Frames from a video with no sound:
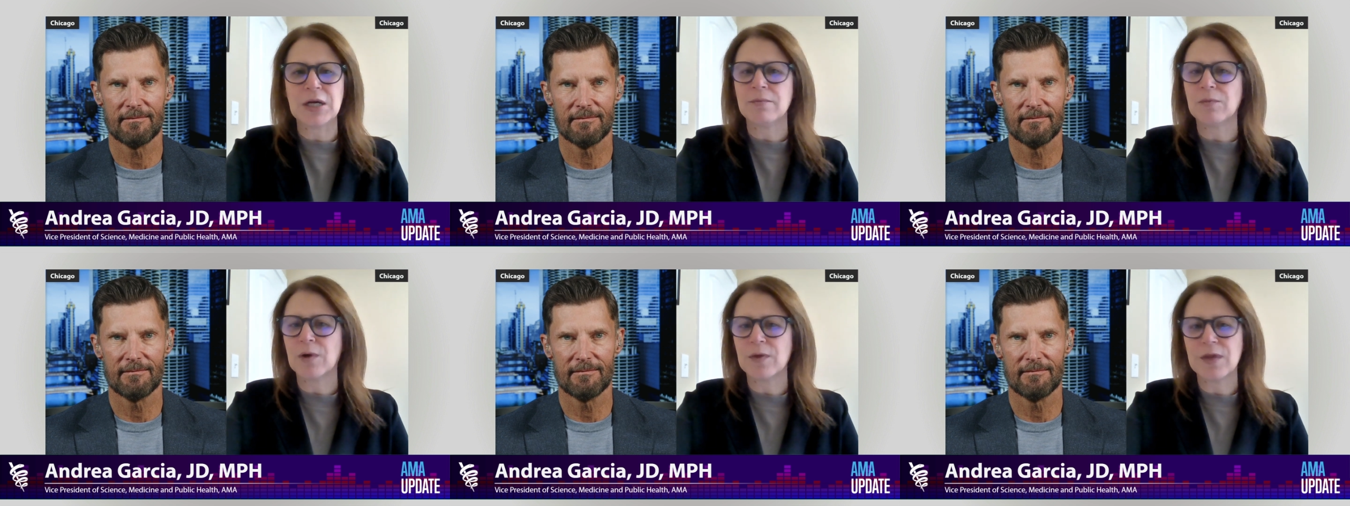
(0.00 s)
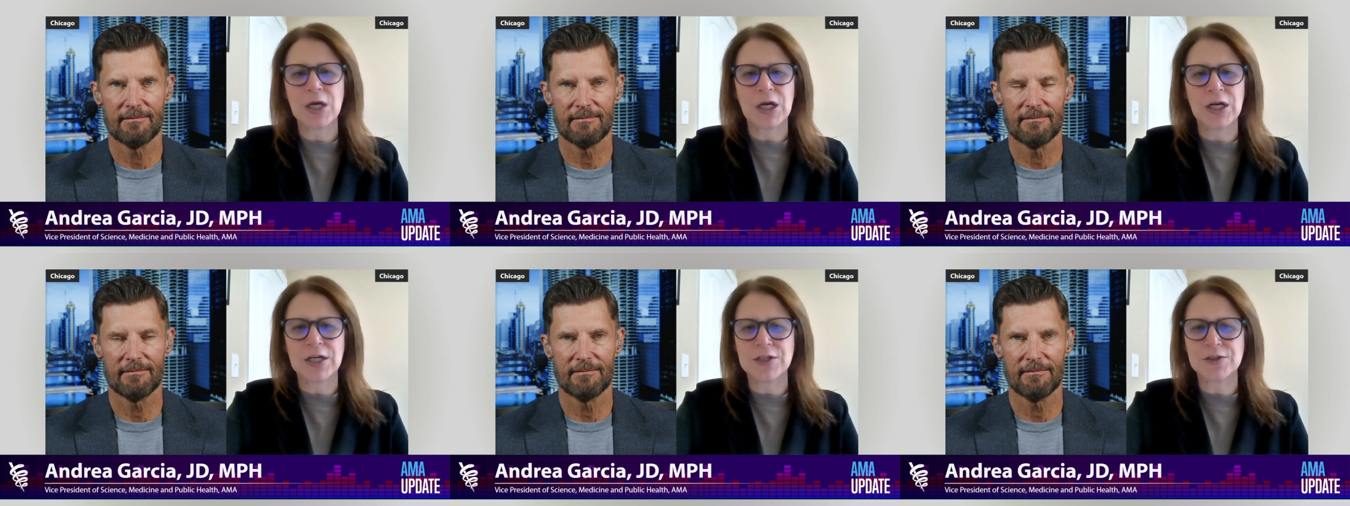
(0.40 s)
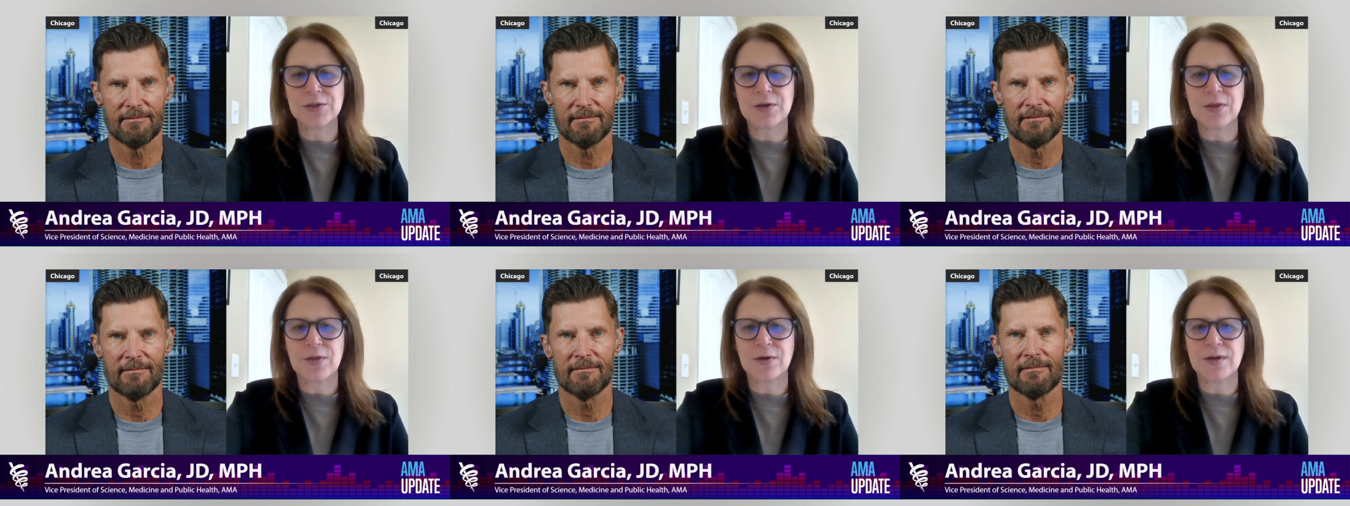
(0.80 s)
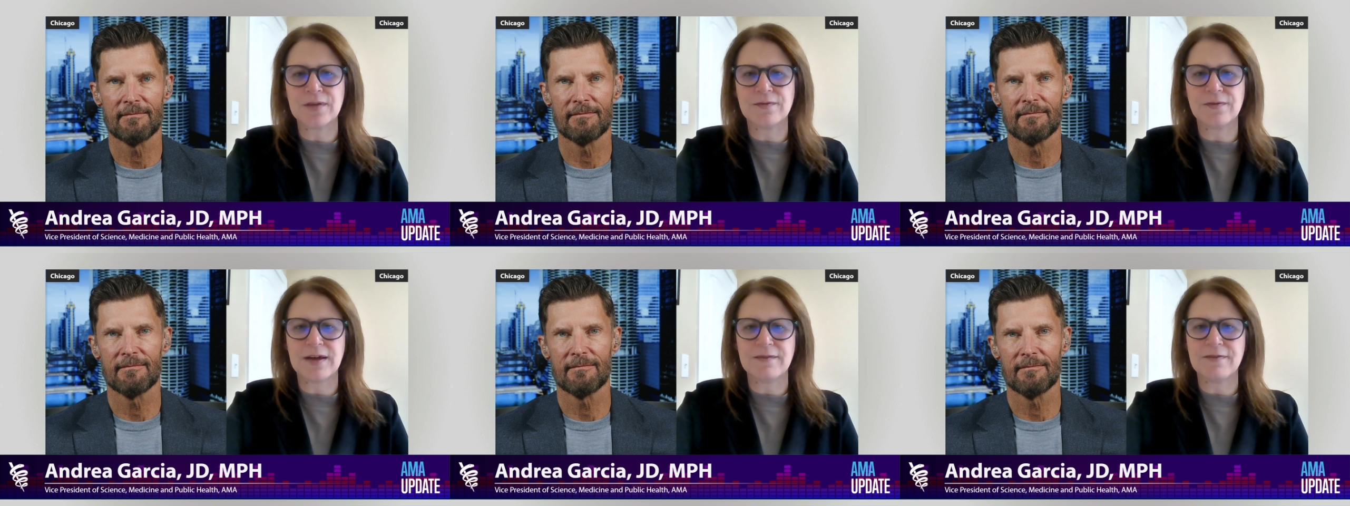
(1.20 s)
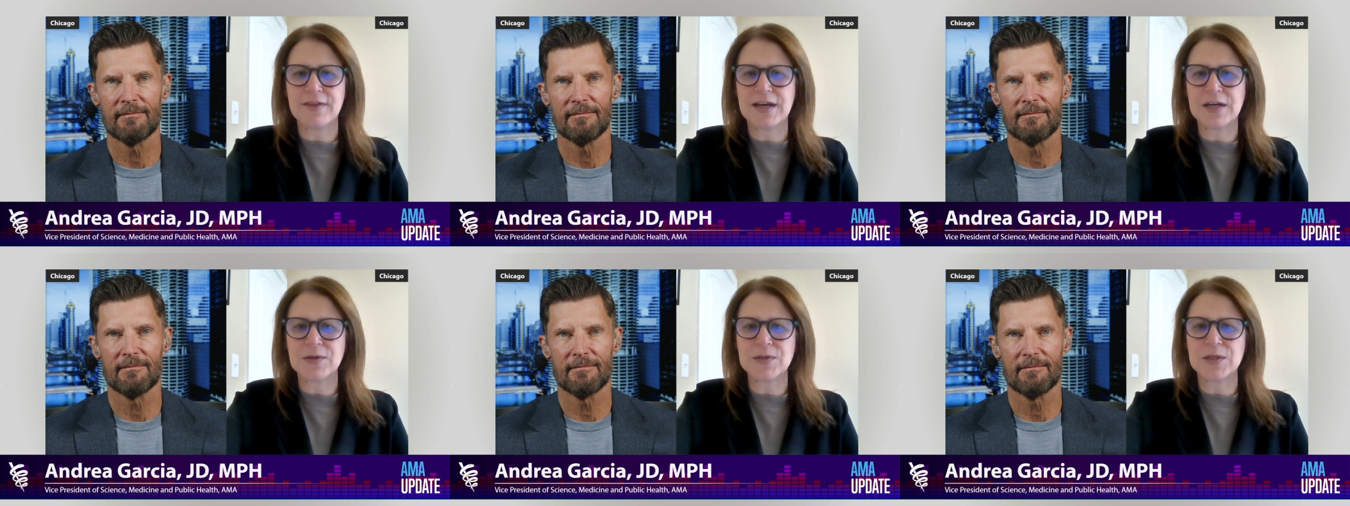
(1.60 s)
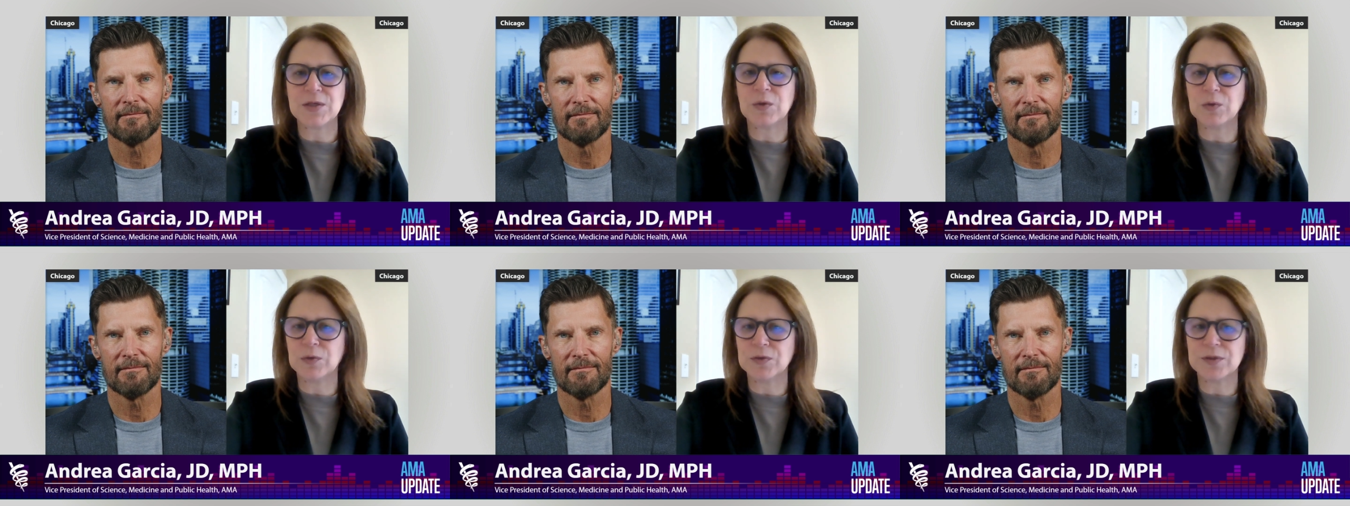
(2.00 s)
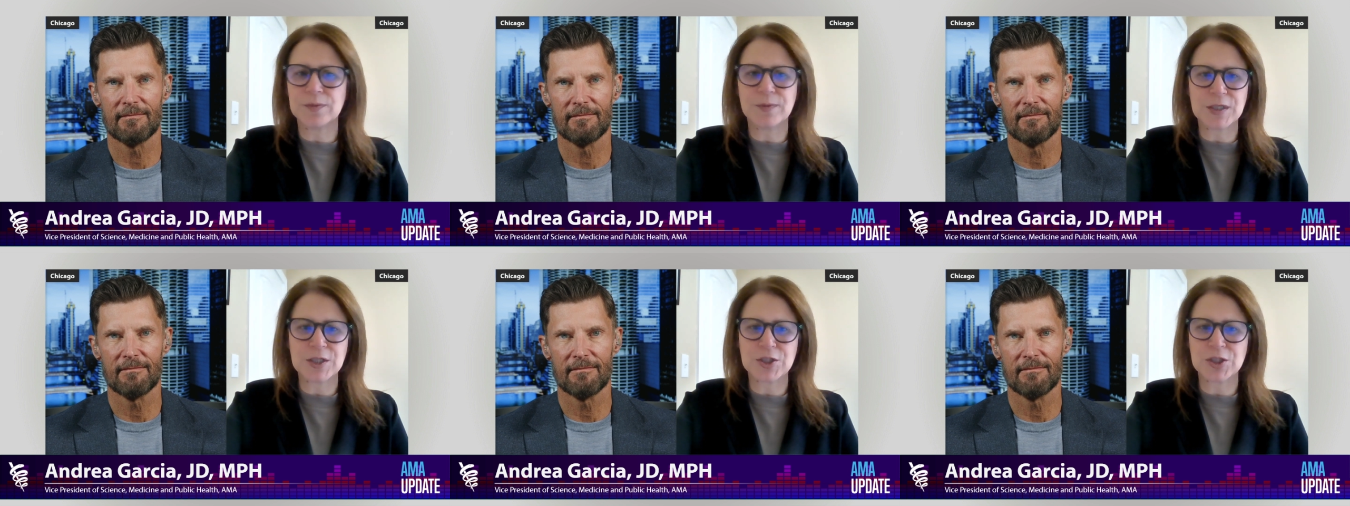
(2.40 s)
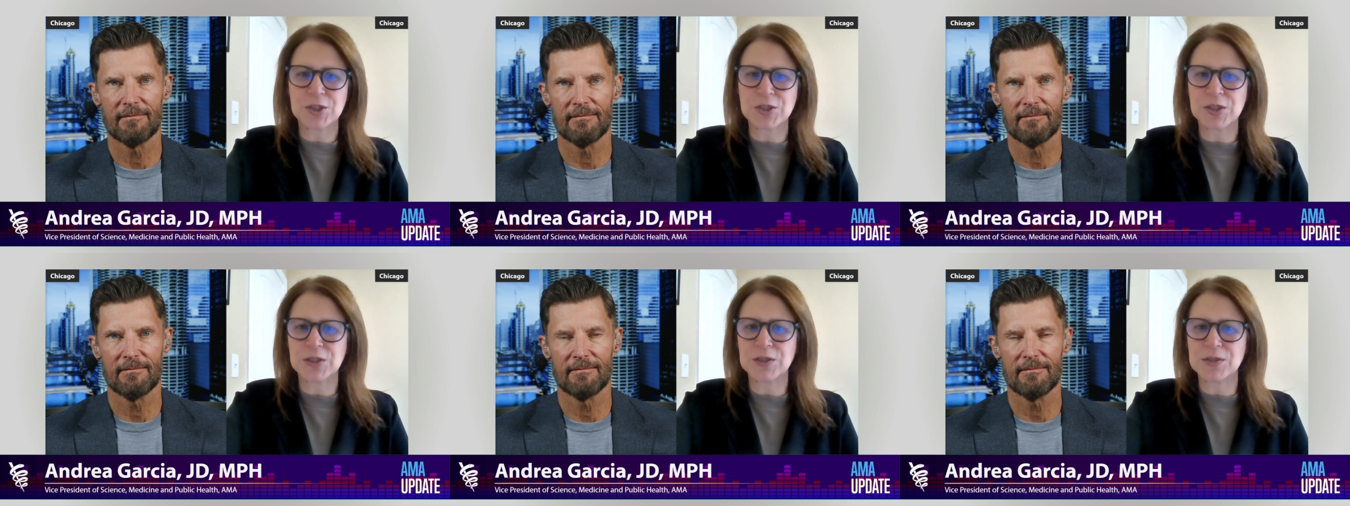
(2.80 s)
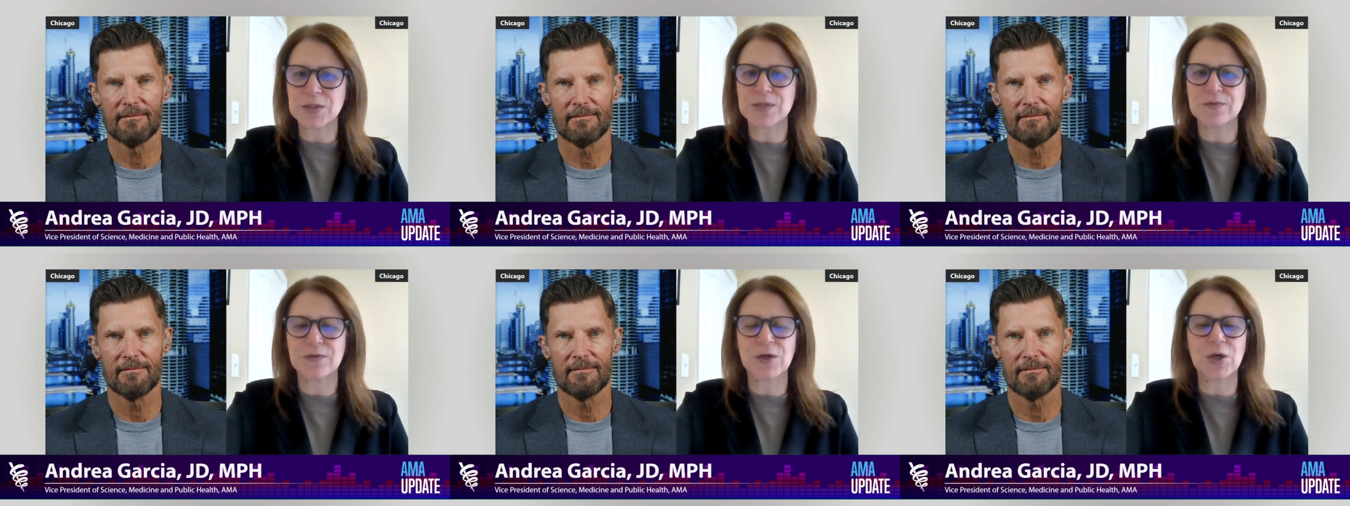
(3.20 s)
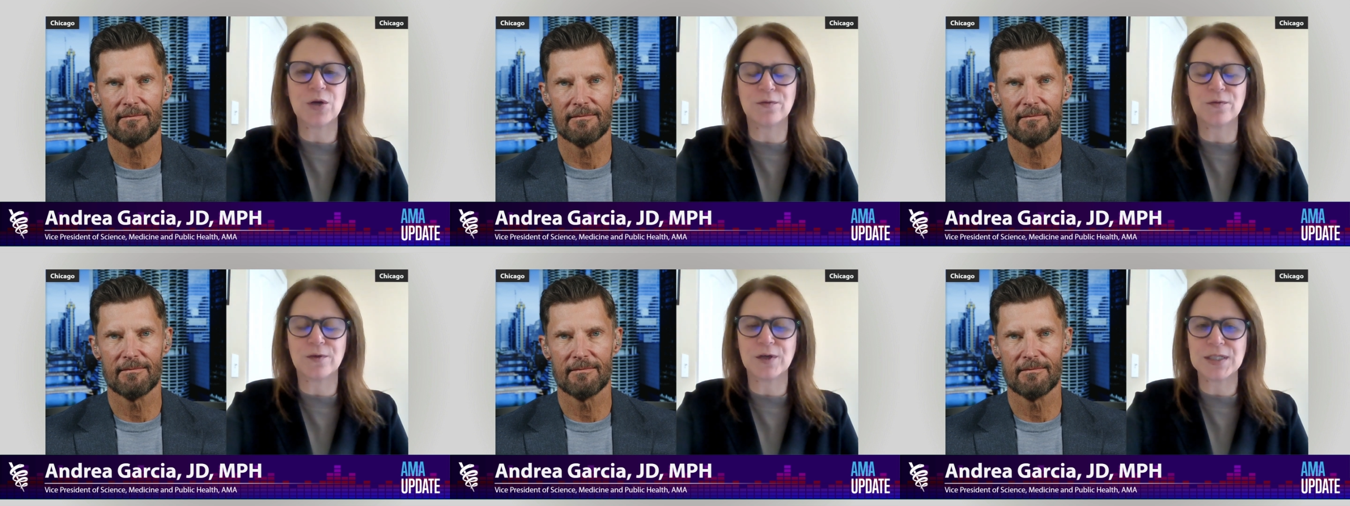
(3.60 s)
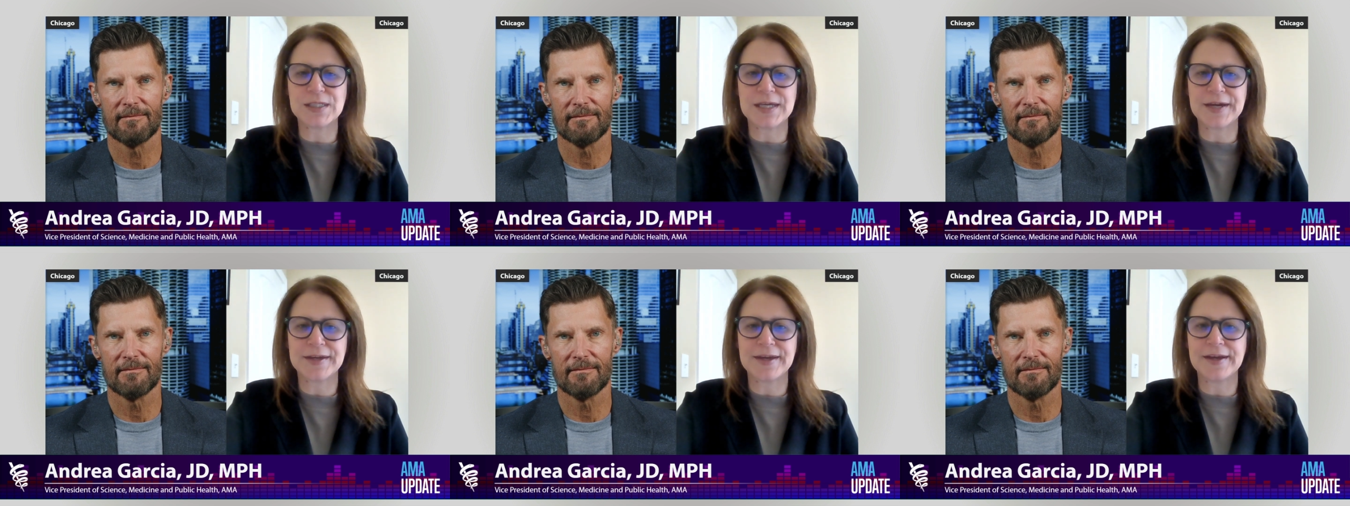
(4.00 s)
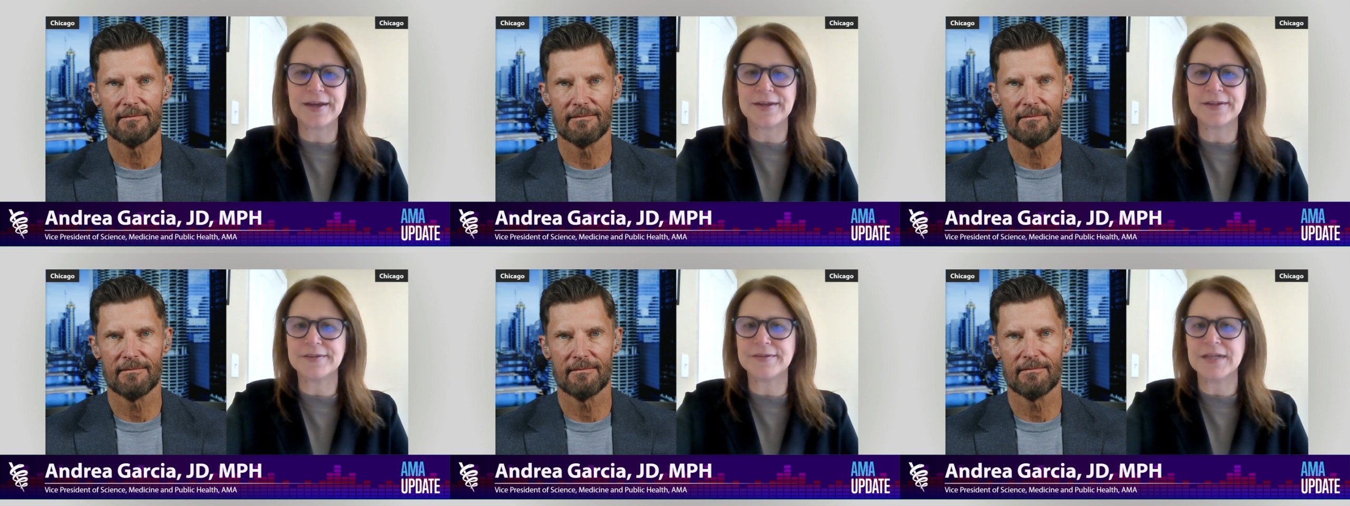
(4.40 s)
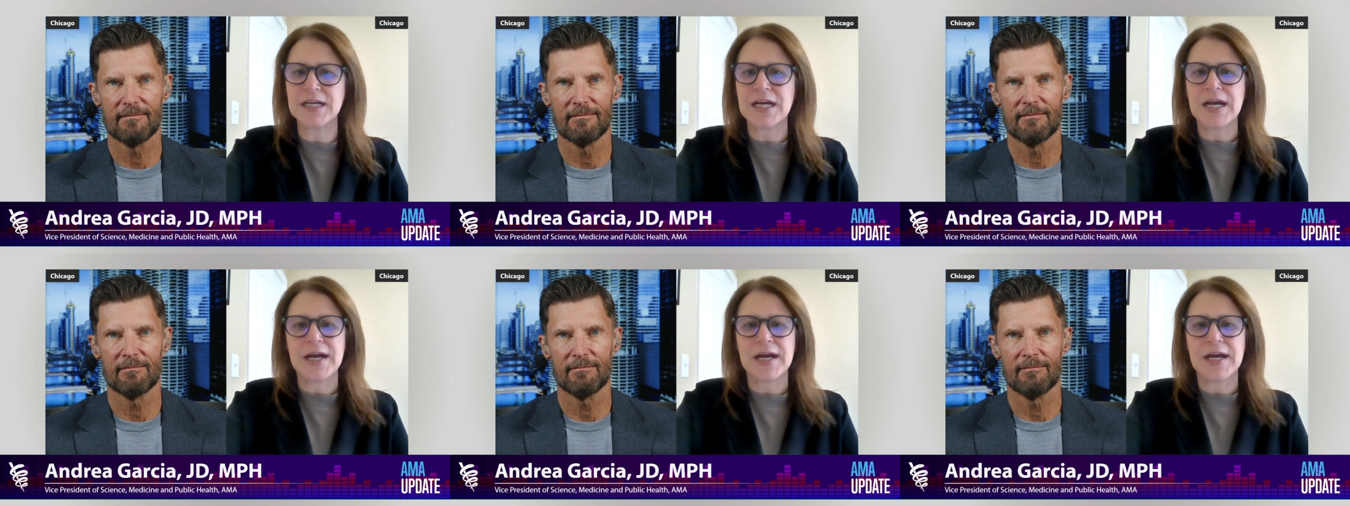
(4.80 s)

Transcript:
Speaker 1: more than 135,000 older British adults for over a decade, and